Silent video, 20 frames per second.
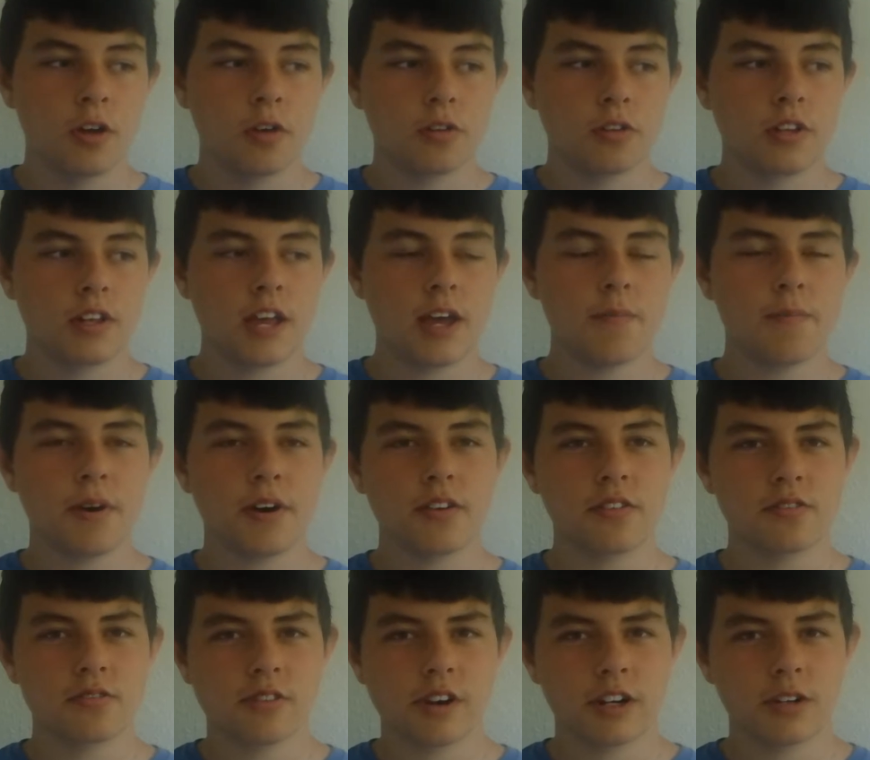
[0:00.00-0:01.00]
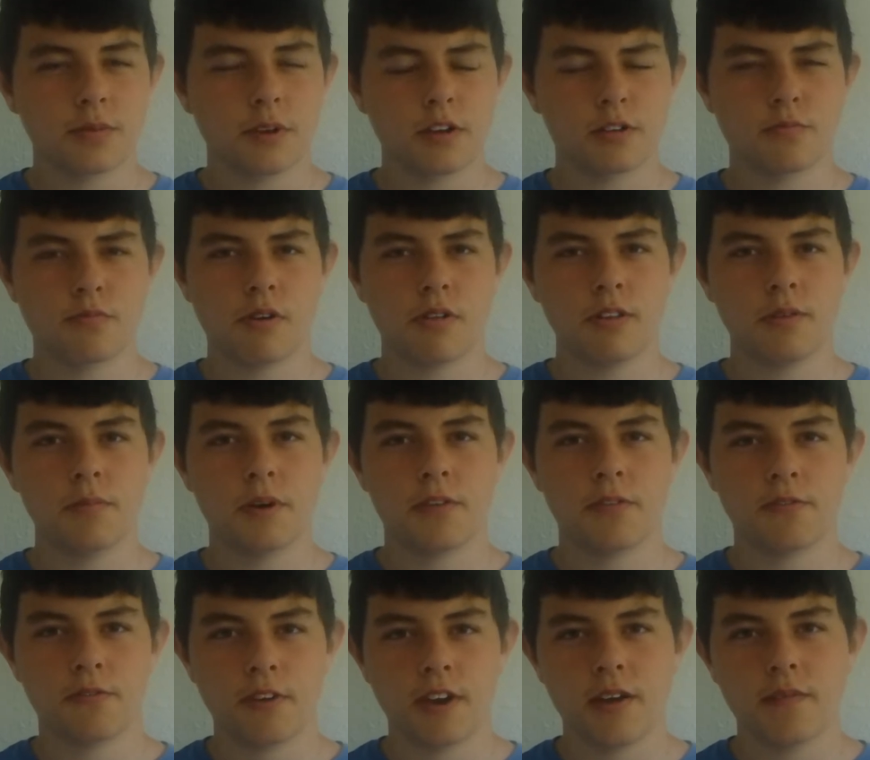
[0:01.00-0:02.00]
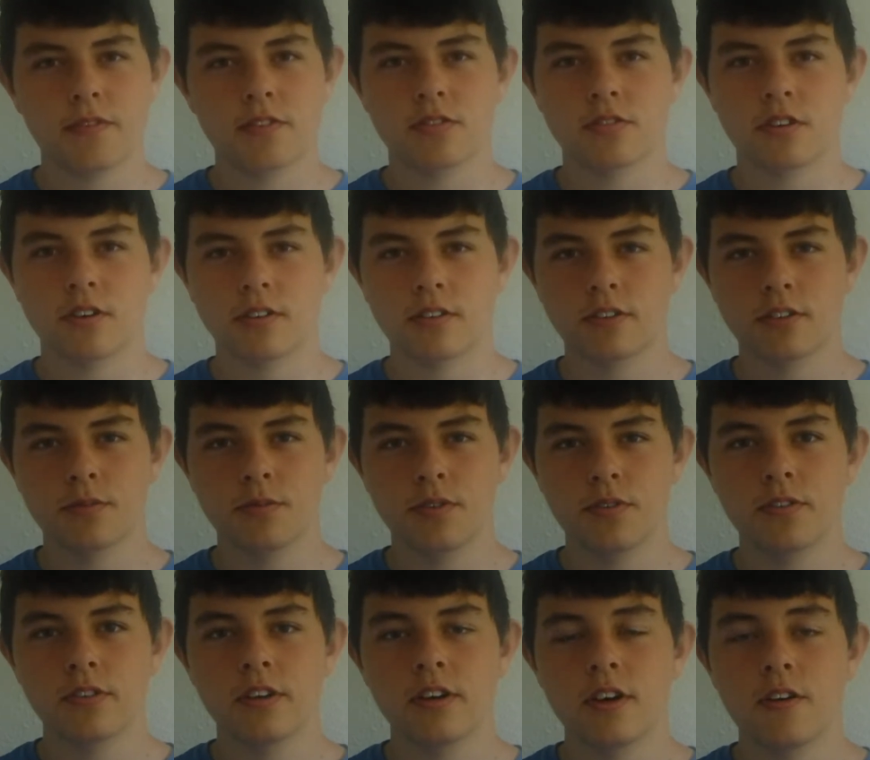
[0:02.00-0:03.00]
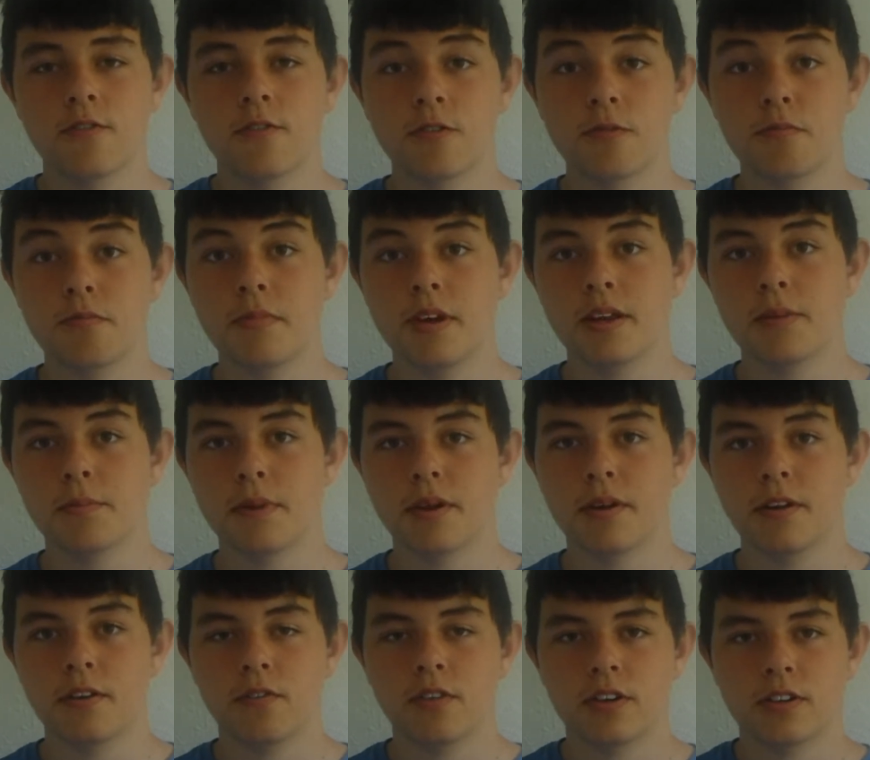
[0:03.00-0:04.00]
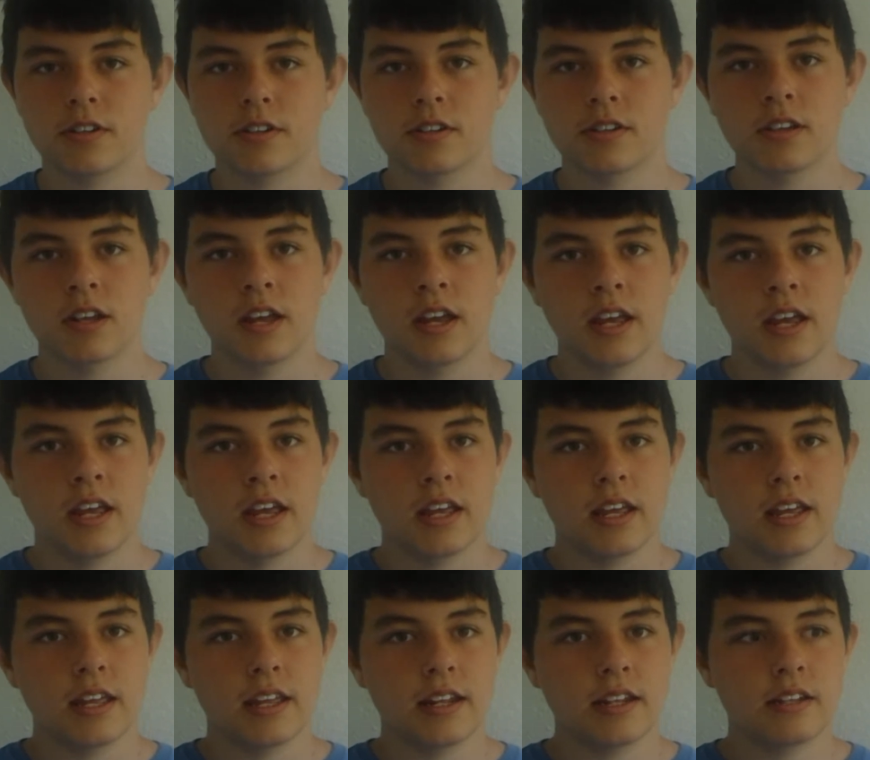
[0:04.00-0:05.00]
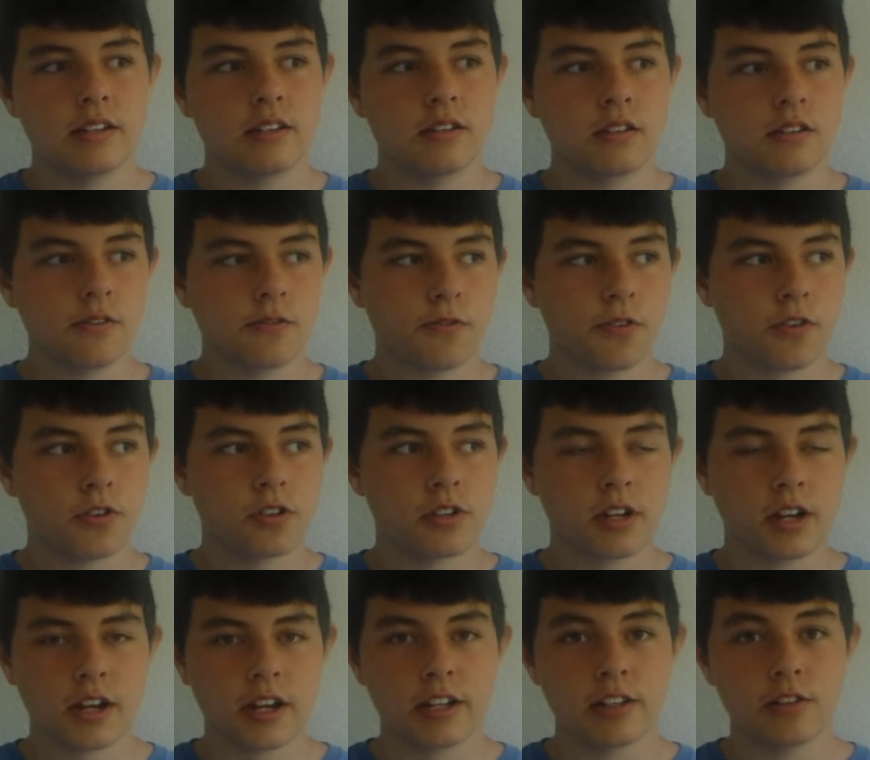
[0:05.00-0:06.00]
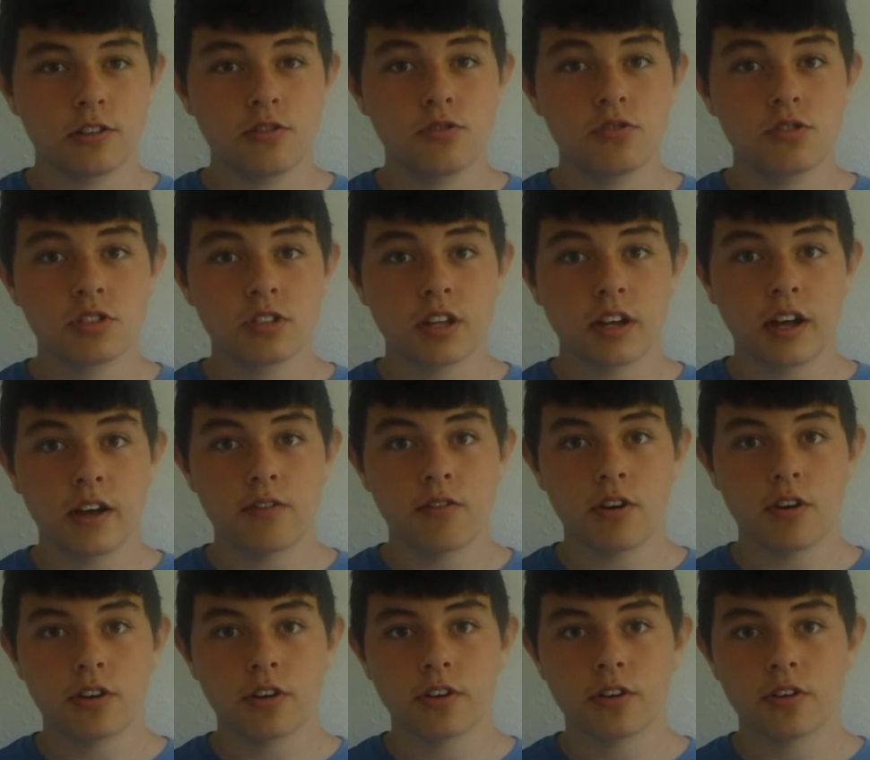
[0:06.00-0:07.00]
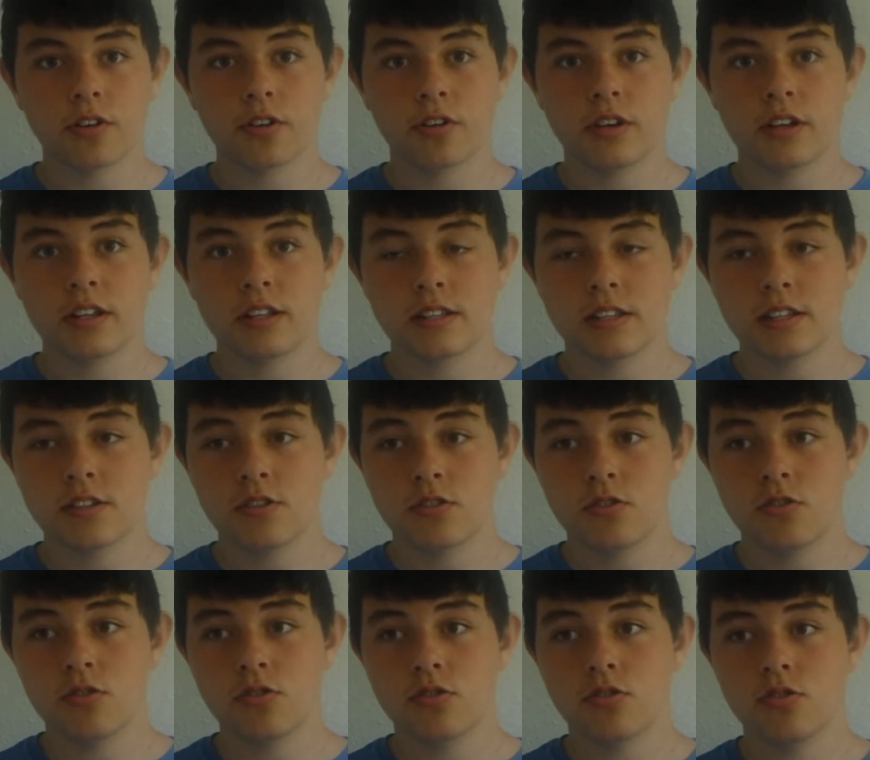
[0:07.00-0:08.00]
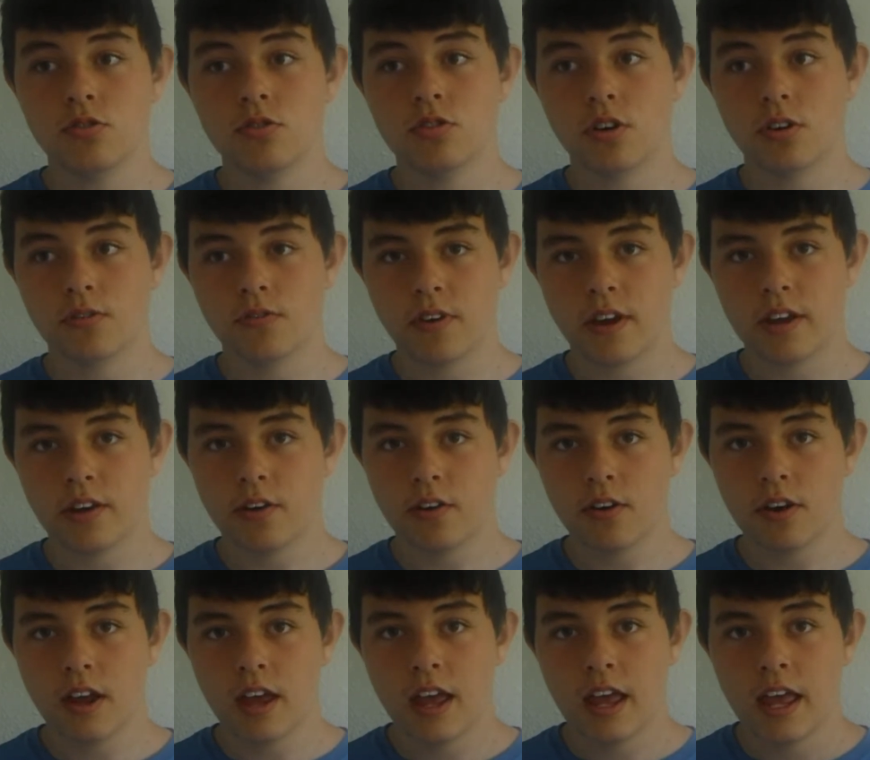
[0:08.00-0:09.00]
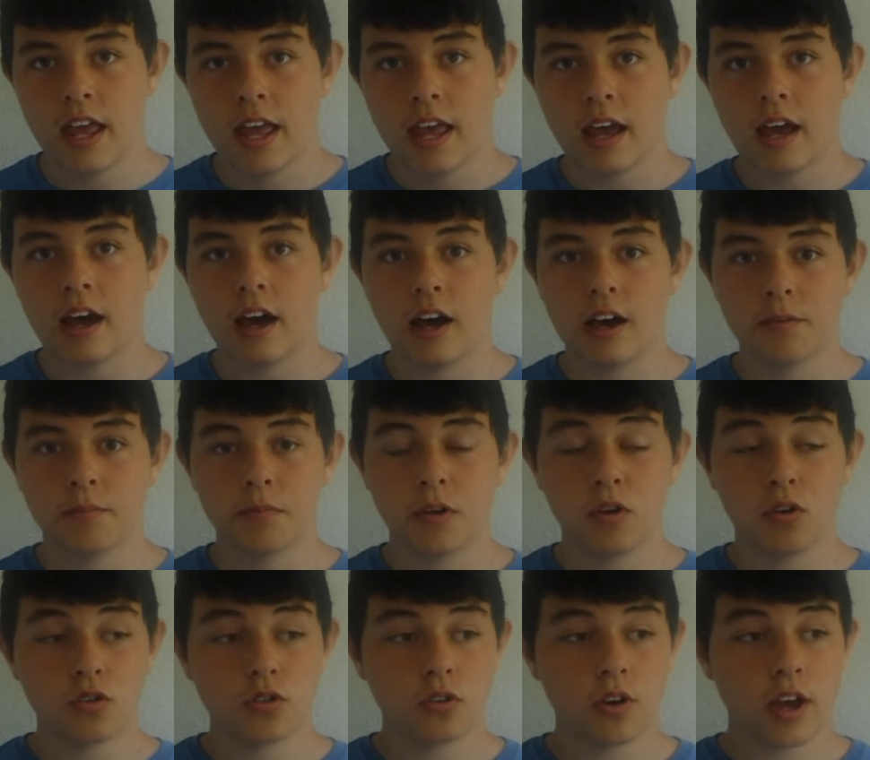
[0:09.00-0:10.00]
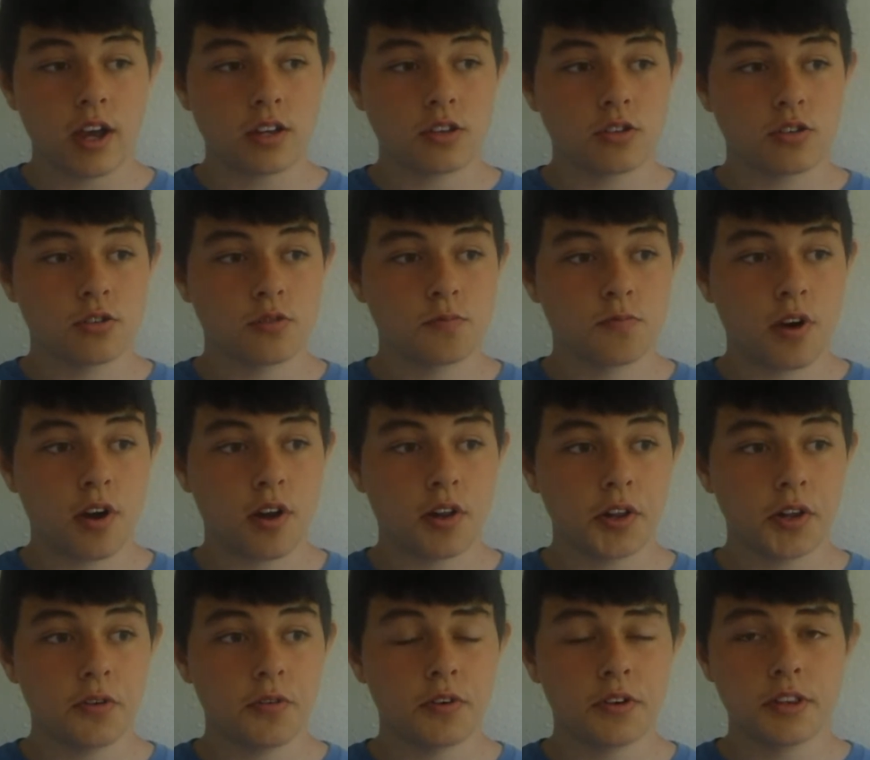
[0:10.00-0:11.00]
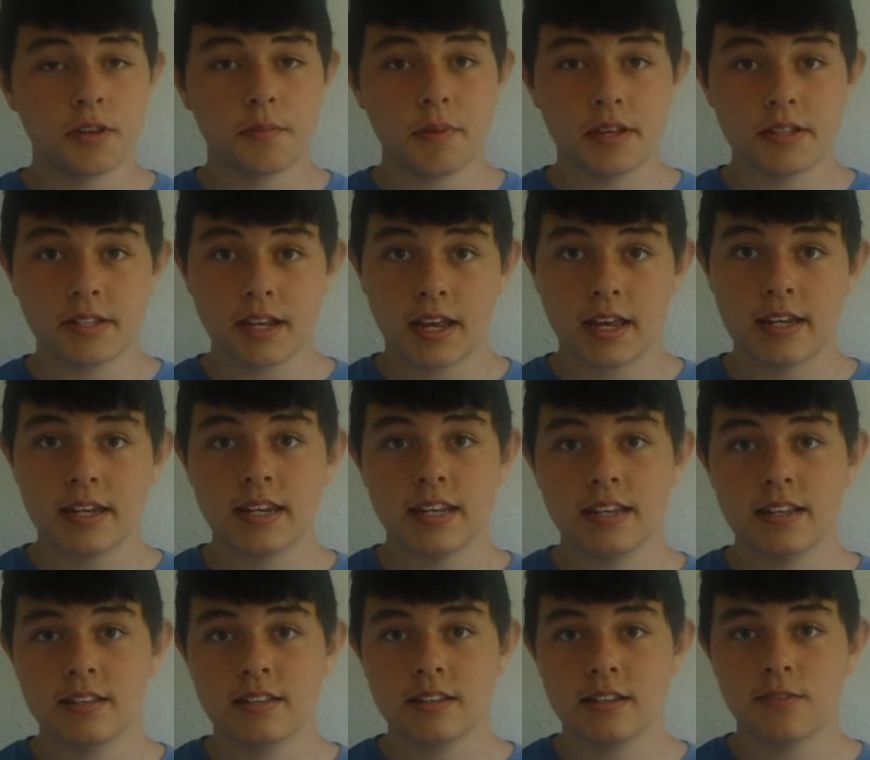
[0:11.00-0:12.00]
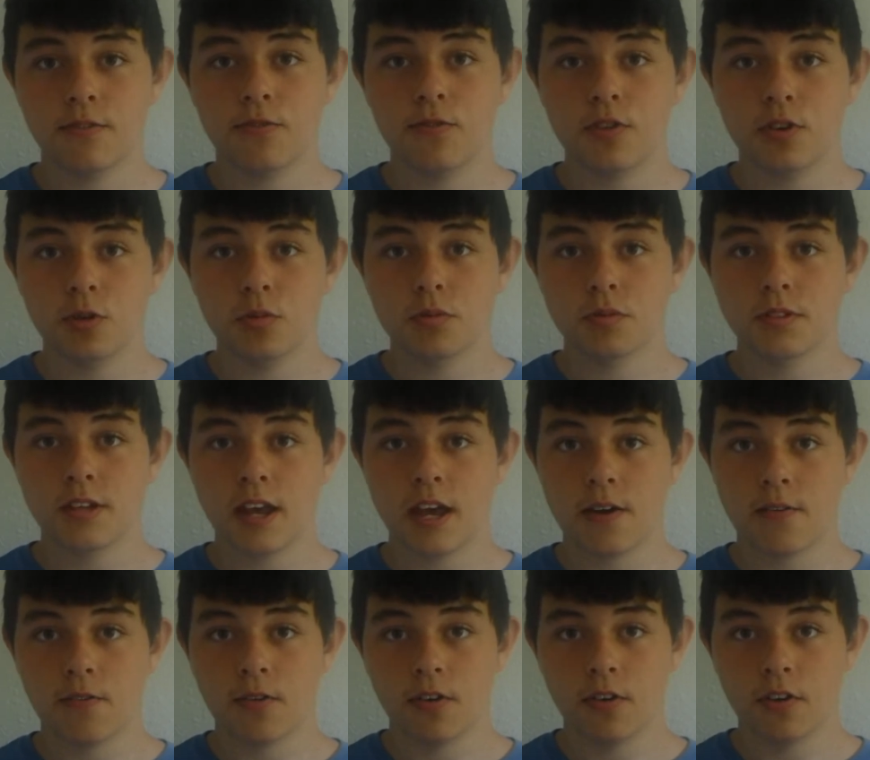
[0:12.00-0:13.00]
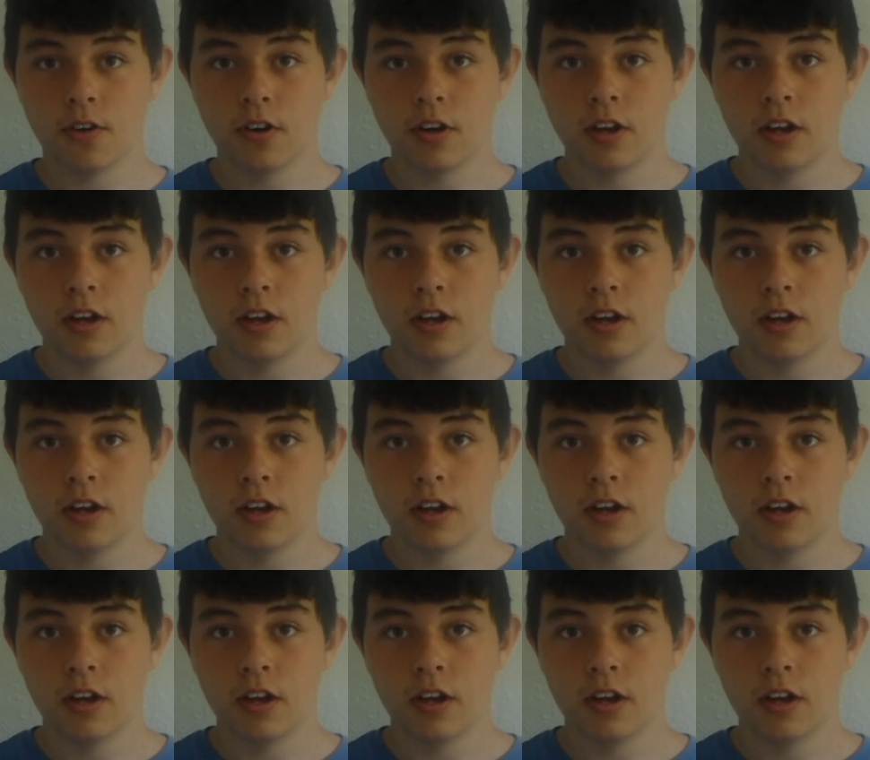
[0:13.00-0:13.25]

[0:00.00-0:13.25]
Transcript: the Empire Strikes Back is probably my favorite Star Wars movie for many reasons. It's the first time Luke Skywalker is introduced to Darth Vader. Also has probably one of the best endings in films ever.